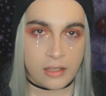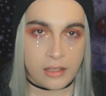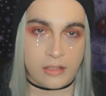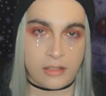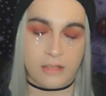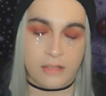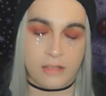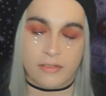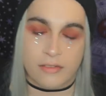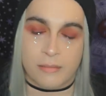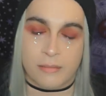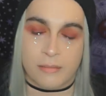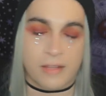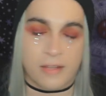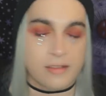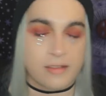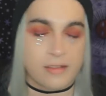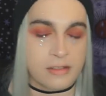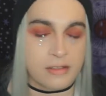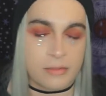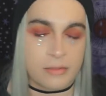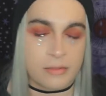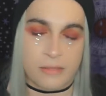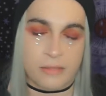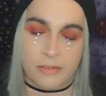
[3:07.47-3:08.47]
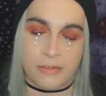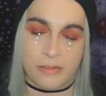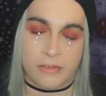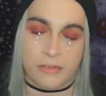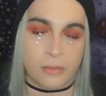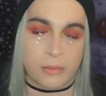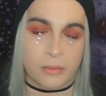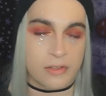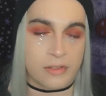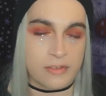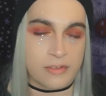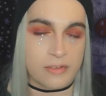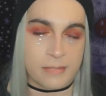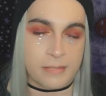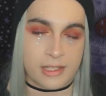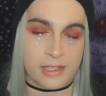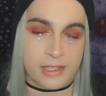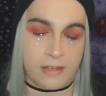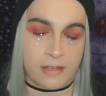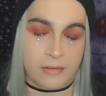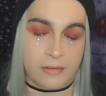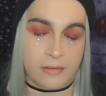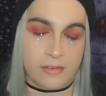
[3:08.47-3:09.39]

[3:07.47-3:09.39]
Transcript: you have to message me and we have to work something out,